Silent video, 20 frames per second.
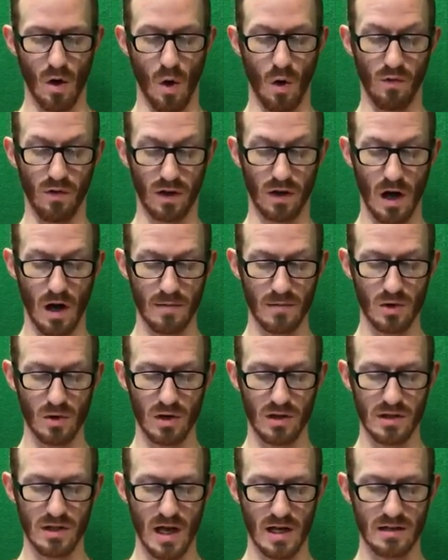overcomes
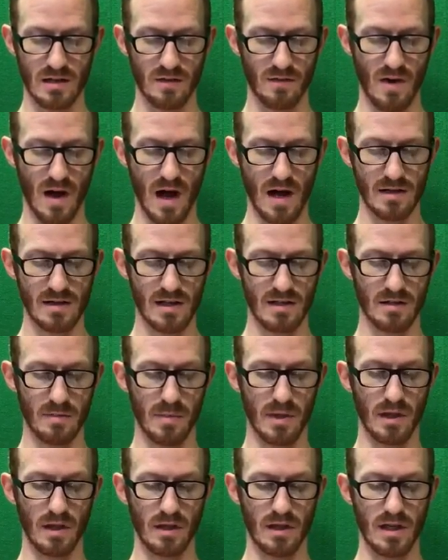or intensifies his
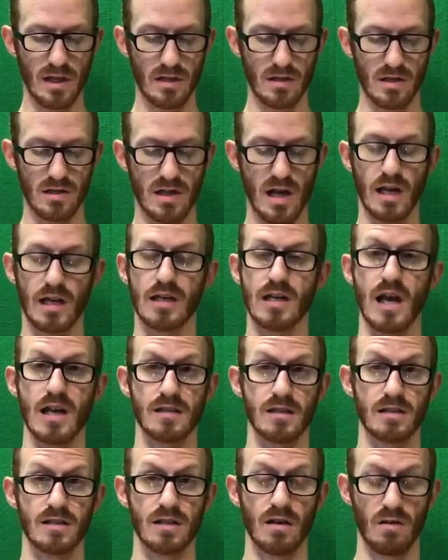ability to take
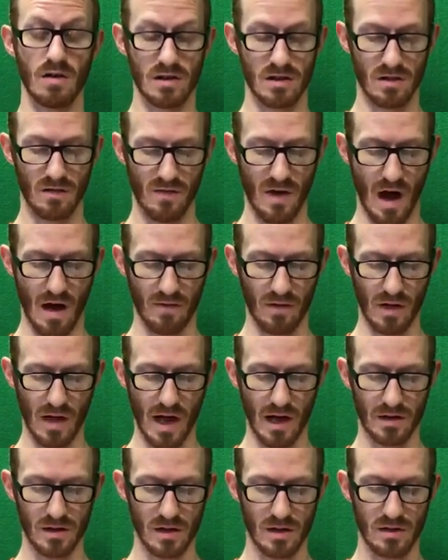necessary survival
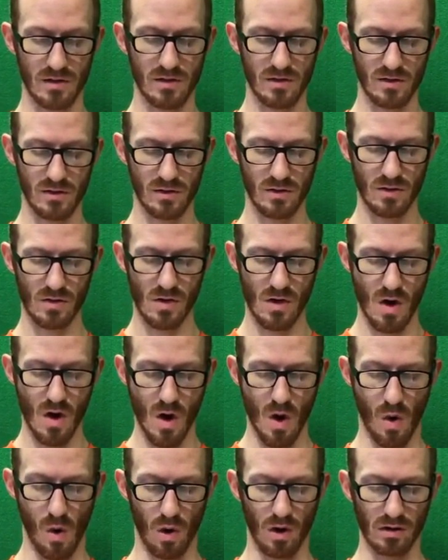actions,
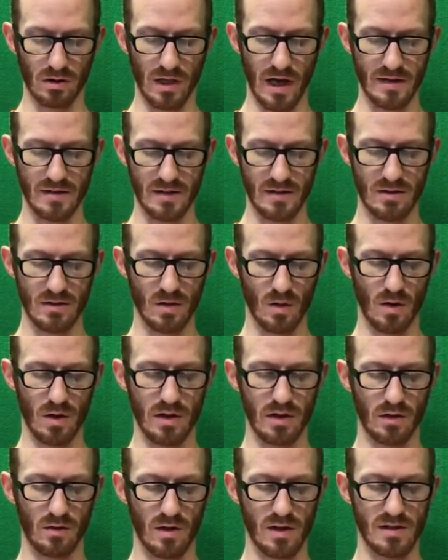or lessens or
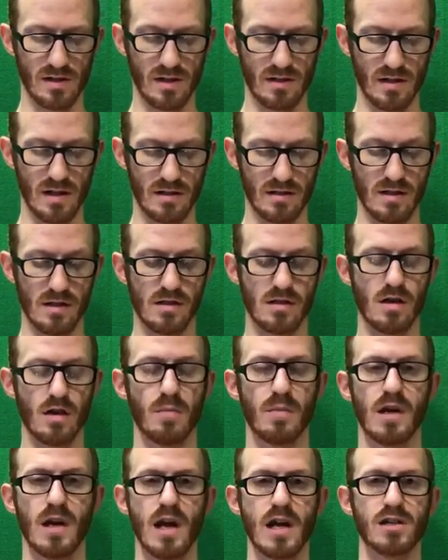increases his
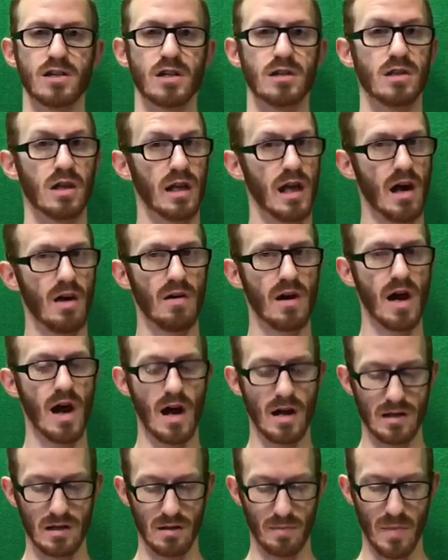determination to carry
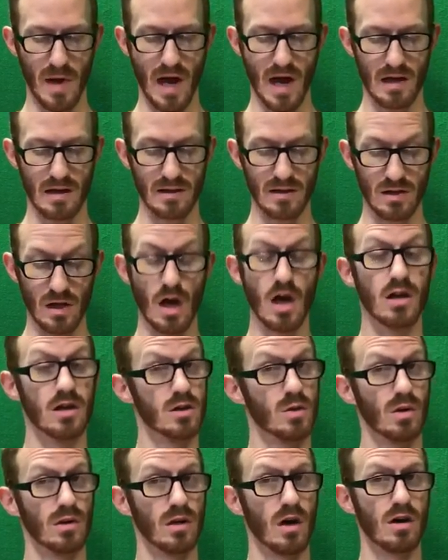on depends,
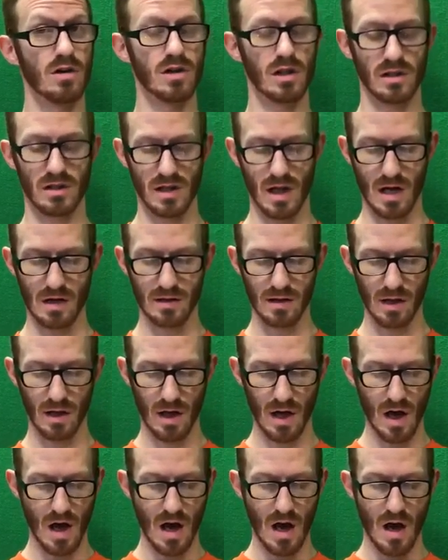to a large extent,
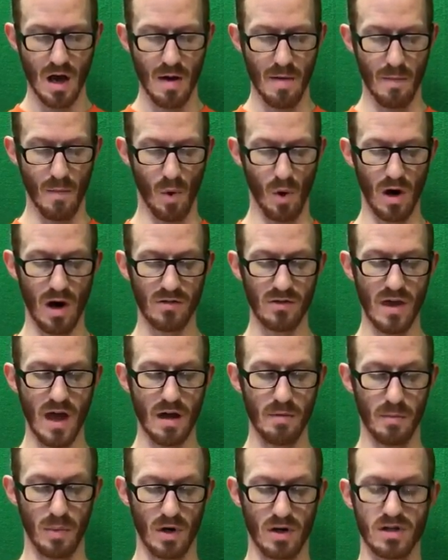more on
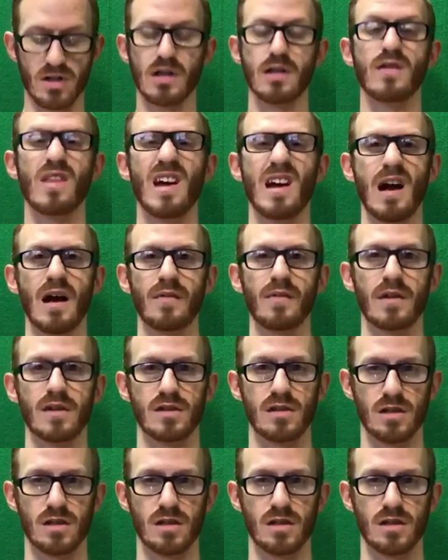that person than on the